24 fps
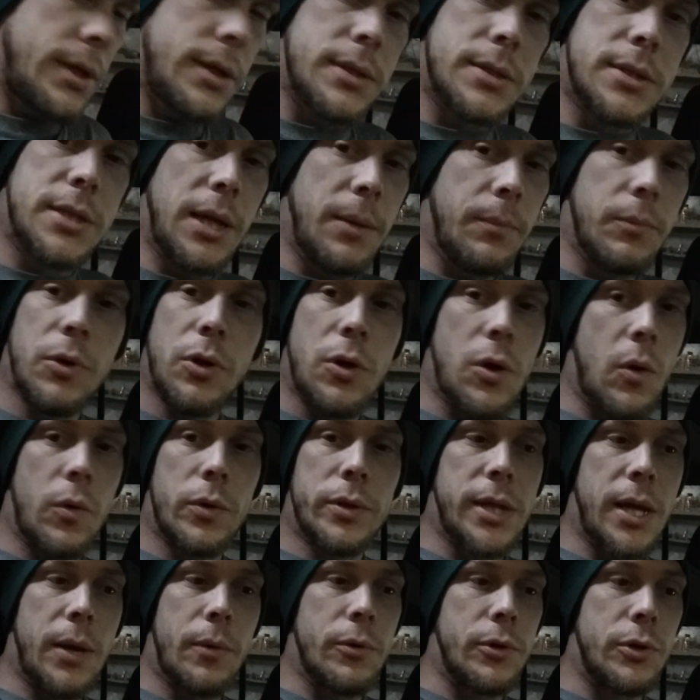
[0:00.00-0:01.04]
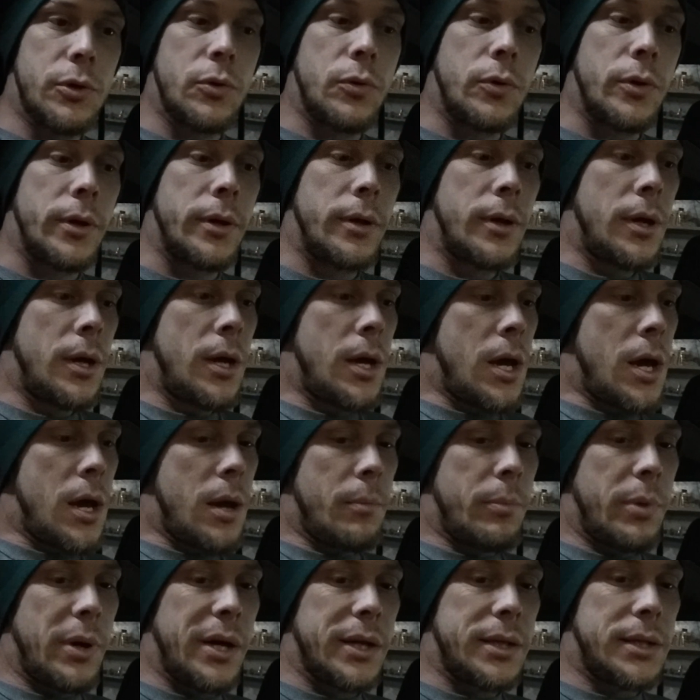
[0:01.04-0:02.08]
didn't seem to know what they were doing.
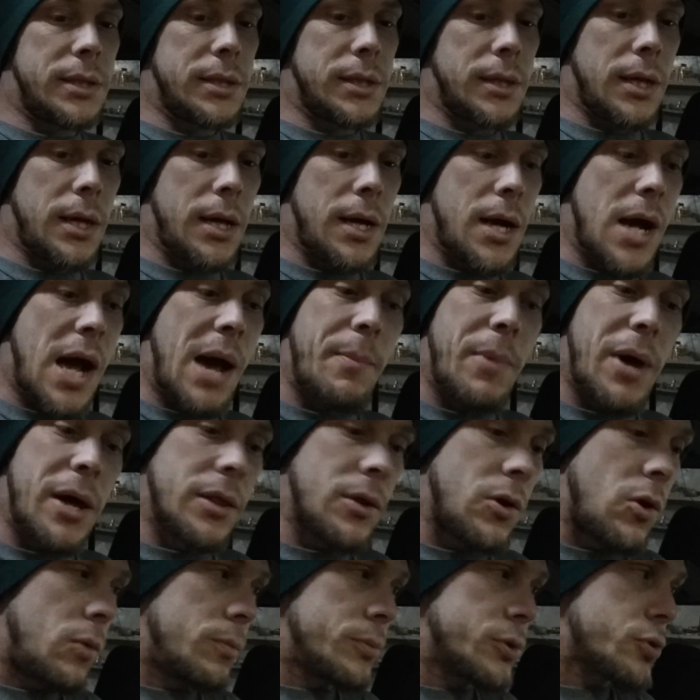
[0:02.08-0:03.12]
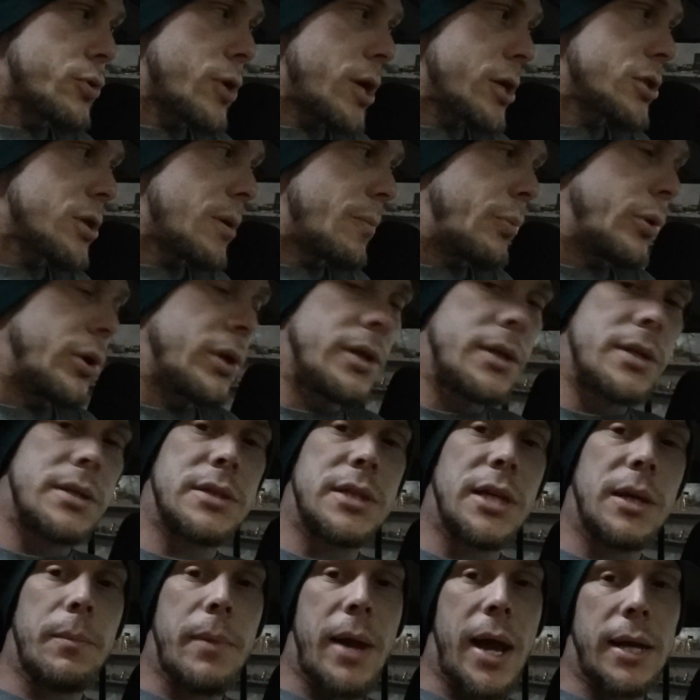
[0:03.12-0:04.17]
But I'm on the home stretch. I'm putting
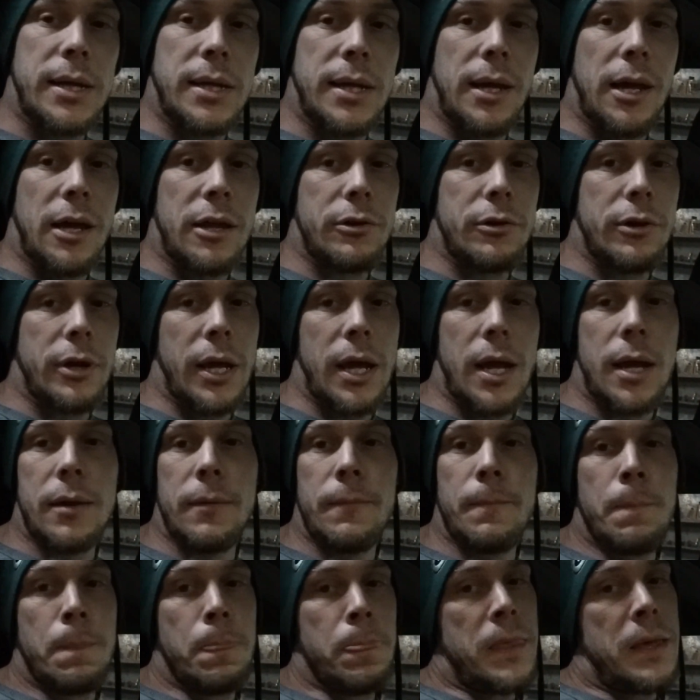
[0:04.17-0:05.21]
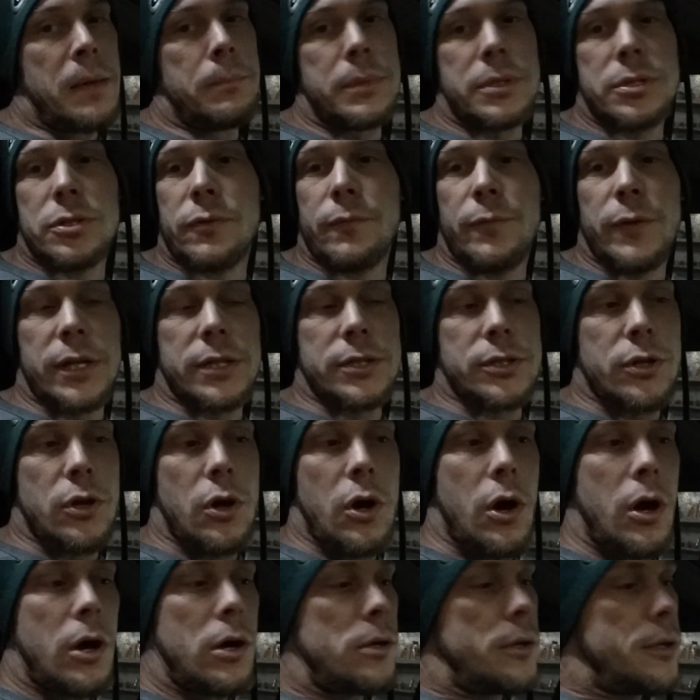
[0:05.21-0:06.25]
this thing back together again. Mr.
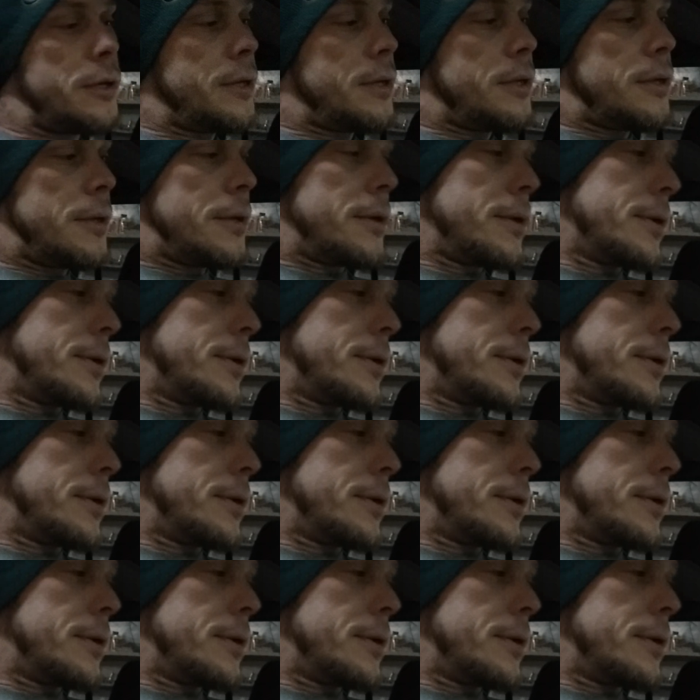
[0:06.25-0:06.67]
PhixItAll.